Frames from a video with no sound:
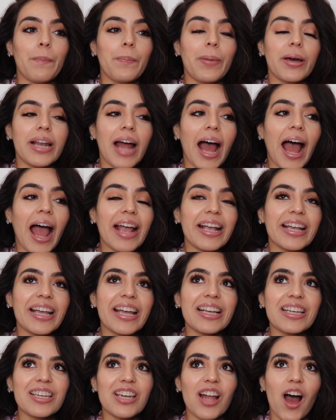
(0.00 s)
but I
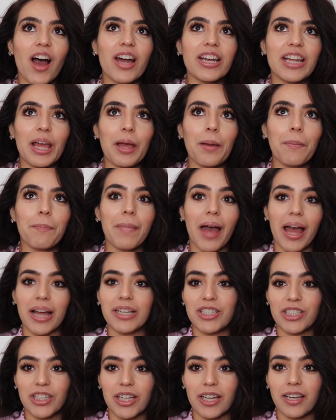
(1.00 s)
cannot
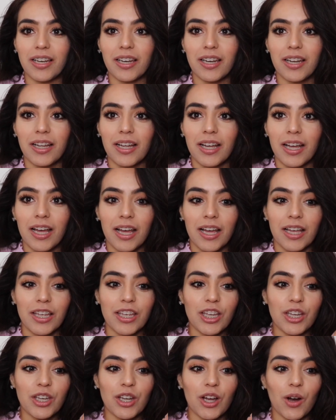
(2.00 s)
imagine,
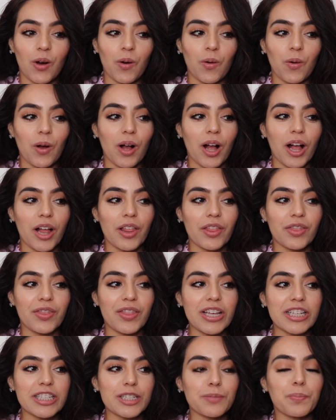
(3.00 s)
you know,
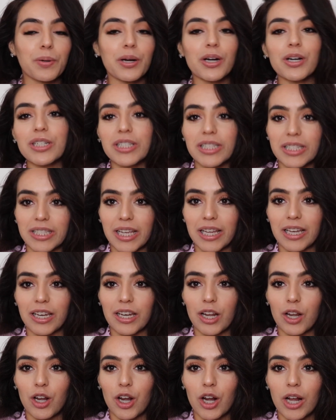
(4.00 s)
this
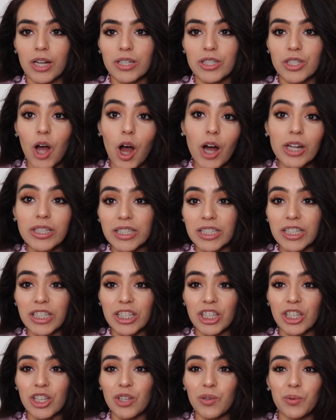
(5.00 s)
person
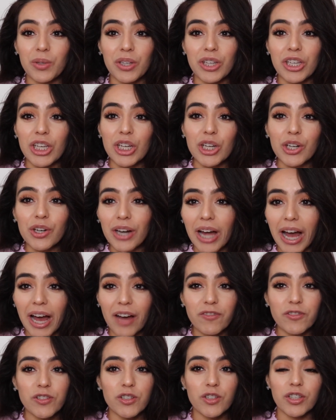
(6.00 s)
taunting you year
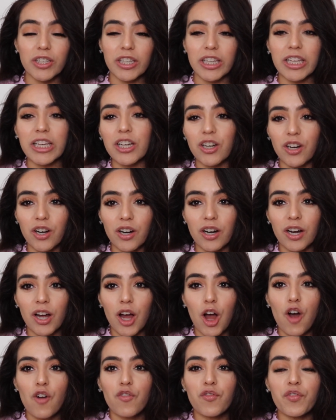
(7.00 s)
after year
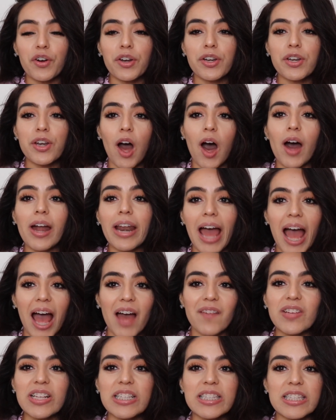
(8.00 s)
for not
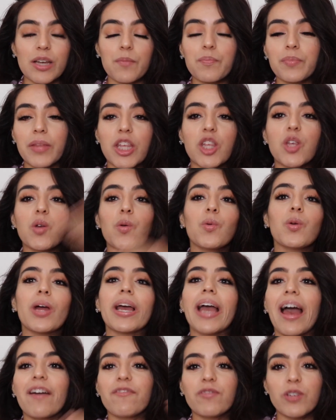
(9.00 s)
having something you
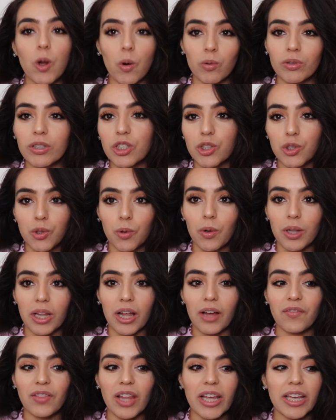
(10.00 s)
have no
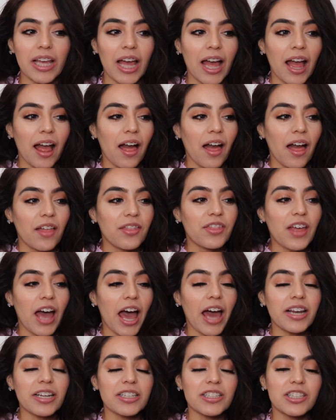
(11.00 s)
control of. Like
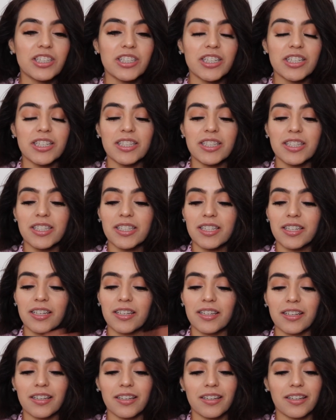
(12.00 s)
that is just
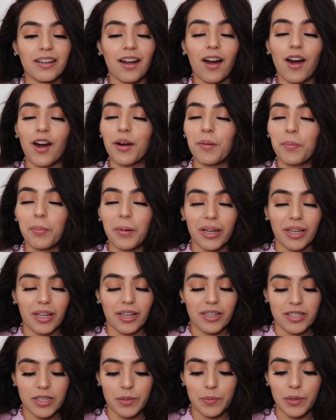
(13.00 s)

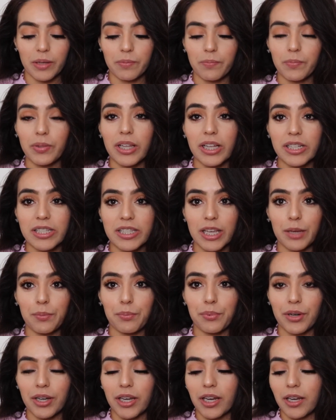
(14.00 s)
heartbreaking to me. But let's
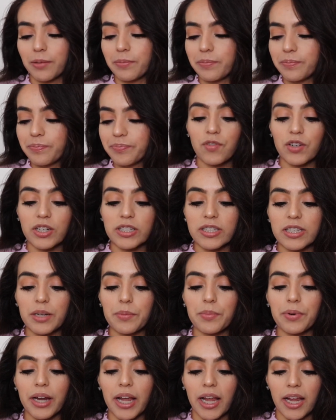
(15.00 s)
keep reading. Verse
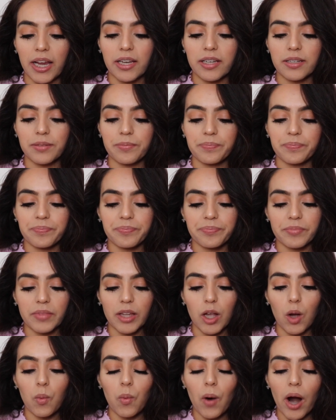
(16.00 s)
number eight.
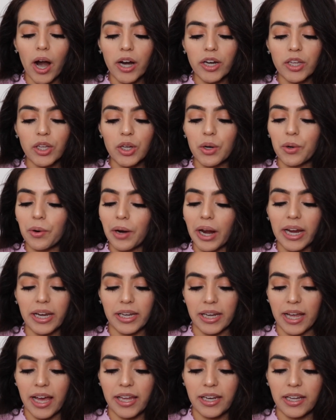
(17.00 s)
Why are you
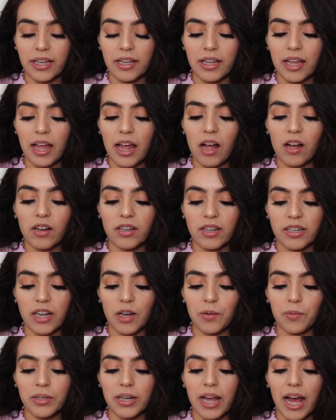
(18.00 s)
crying, Hannah?
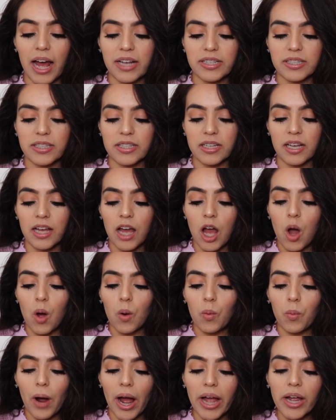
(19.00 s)
Elkanah would ask,
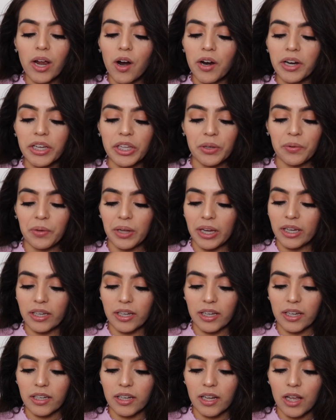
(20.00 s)
Why aren't you
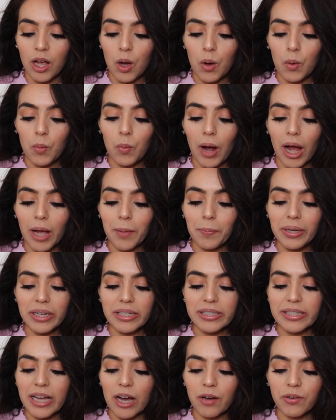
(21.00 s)
eating? Why
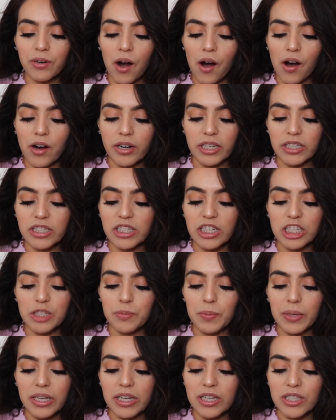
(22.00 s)
be downhearted
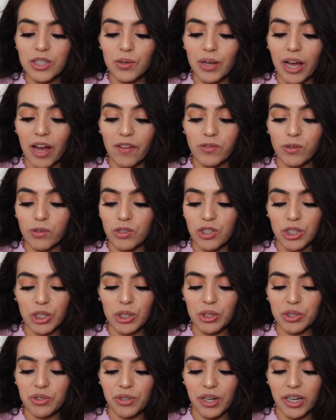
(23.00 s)
just because you have no
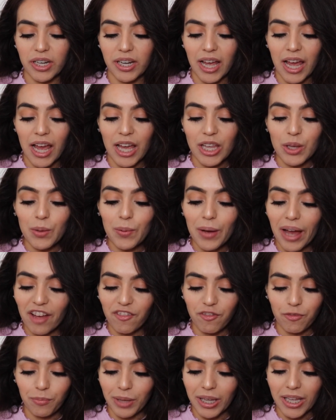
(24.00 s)
children? You
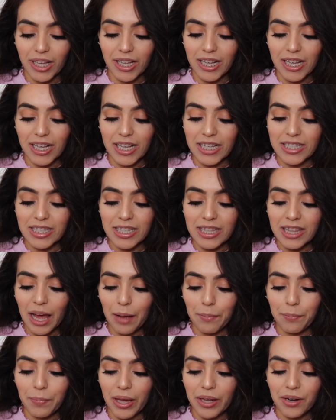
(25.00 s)
have me. Isn't
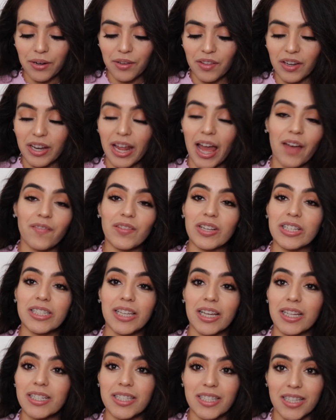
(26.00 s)
that better than having
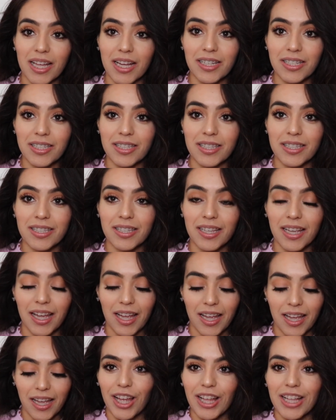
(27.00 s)
10 sons?
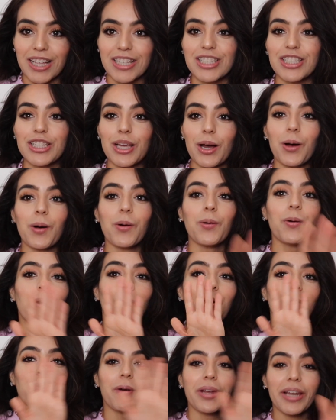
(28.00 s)

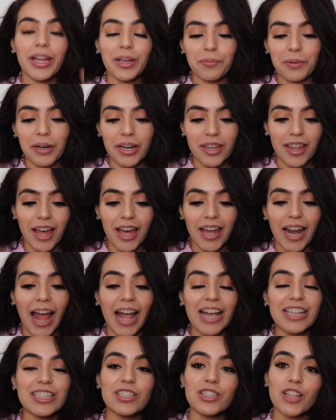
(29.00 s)
So when I read that,
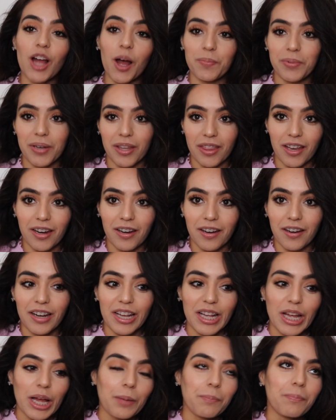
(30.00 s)
I stopped there
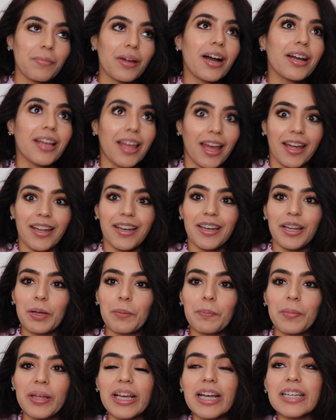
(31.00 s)

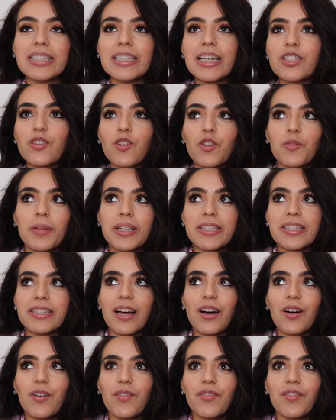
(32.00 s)
again because I told
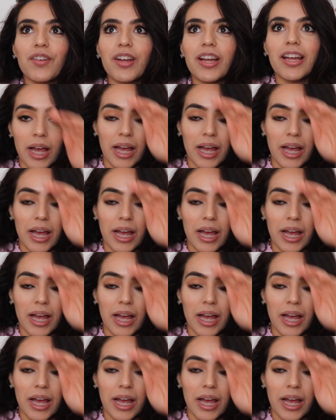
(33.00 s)
myself,